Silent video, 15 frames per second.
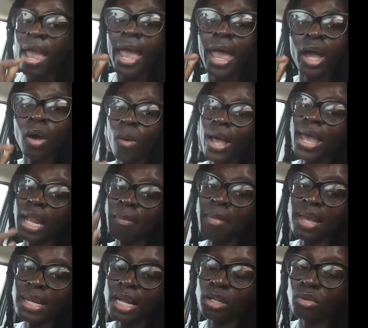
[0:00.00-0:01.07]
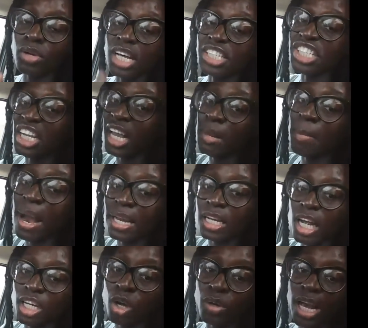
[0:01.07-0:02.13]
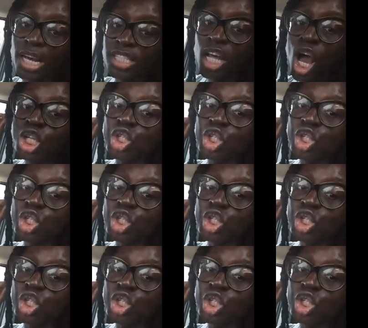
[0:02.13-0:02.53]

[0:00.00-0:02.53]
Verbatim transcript: And go ahead and make that donation. Anybody that donates